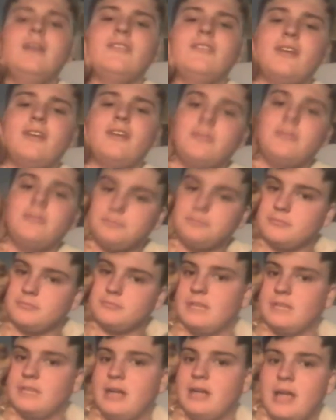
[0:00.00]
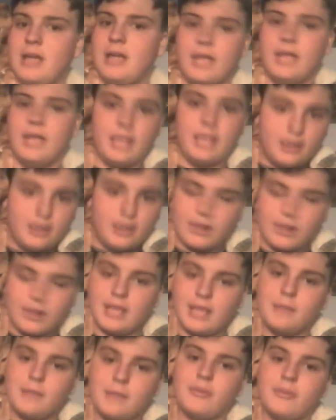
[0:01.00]
So, here
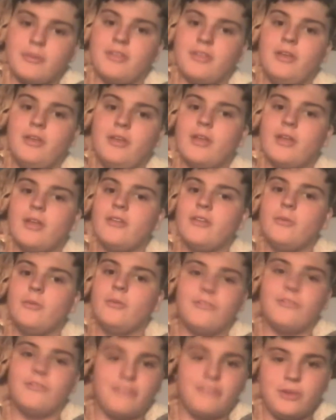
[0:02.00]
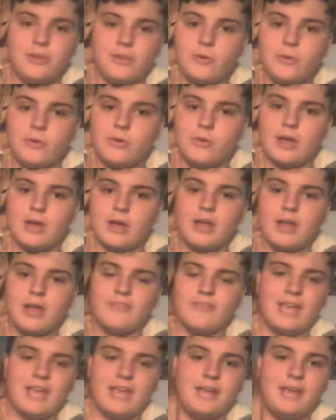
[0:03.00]
I am with another review
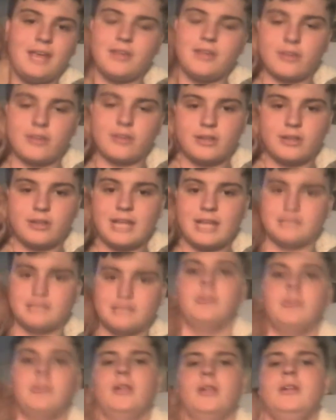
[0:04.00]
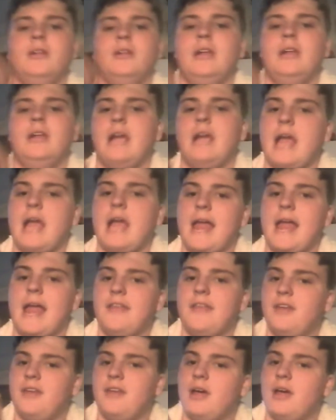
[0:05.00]
of another collectible.
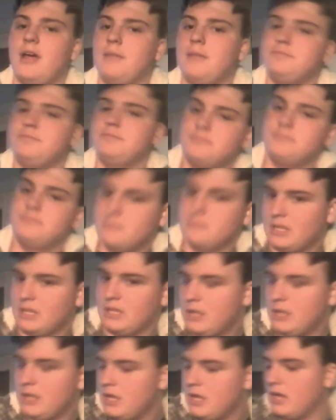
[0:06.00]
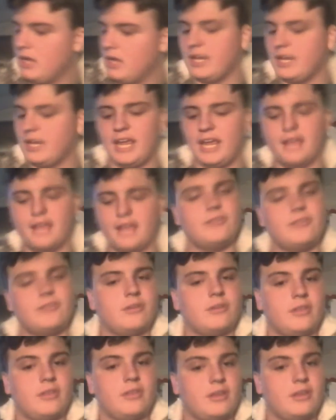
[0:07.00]
And, I'm going to
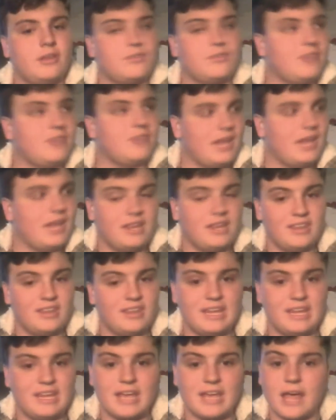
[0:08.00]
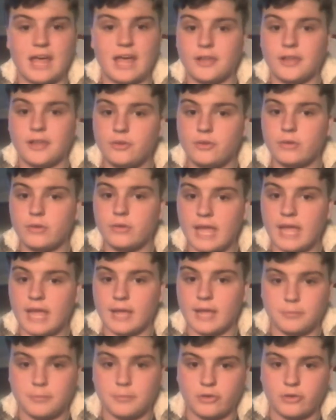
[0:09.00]
answer this in the
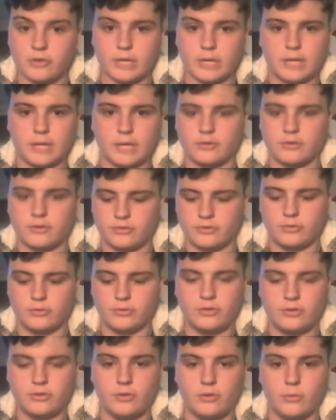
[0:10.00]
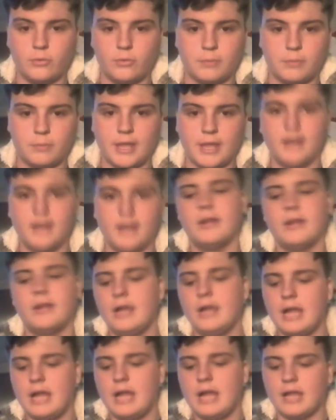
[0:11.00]
Q&A I'm doing here soon too, but
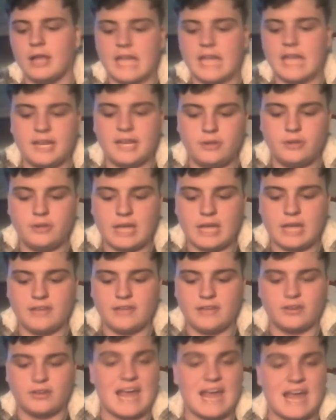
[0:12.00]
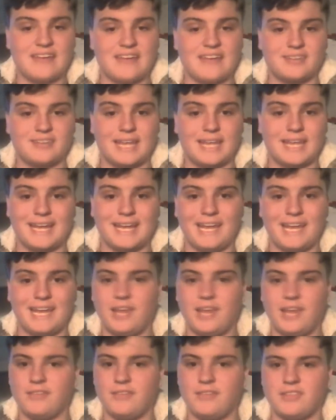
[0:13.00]
a lot of you guys are asking
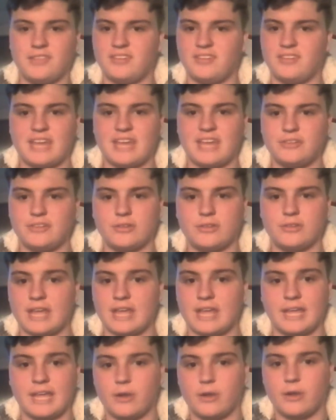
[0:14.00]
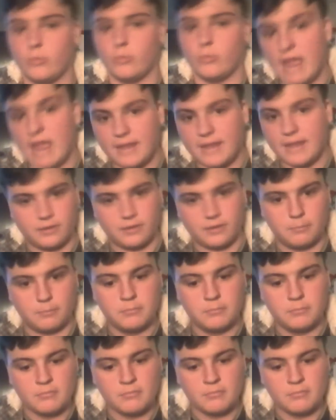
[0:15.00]
if the statues I get are random.